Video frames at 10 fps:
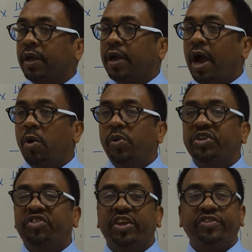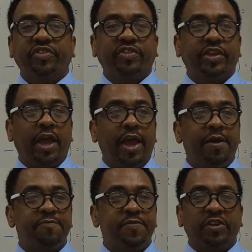Can we just
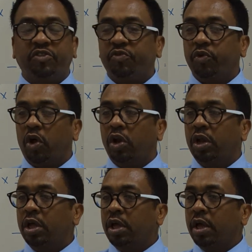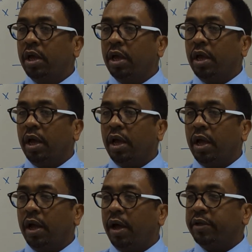first of all
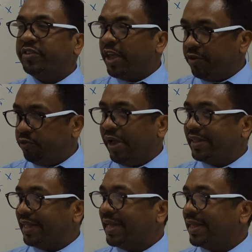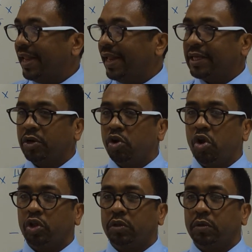say if we understand the lesson or not?